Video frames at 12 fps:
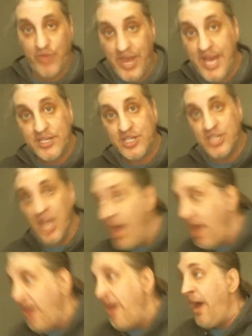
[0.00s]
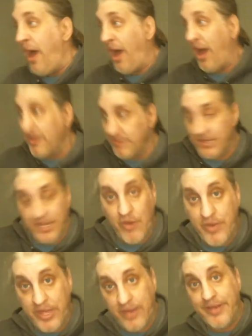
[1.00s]
this, I'm going to go
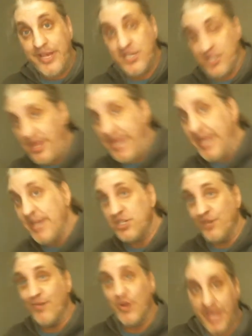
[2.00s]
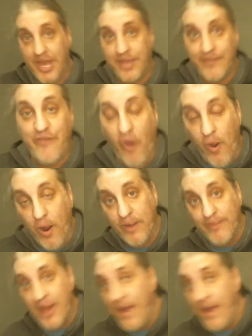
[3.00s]
get a piece of land somewhere that I can farm,